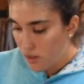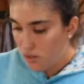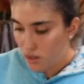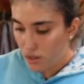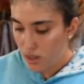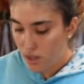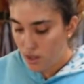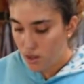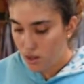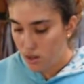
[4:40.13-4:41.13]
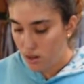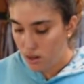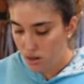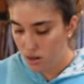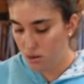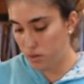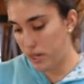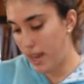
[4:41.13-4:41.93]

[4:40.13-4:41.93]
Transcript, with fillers: So then we're going to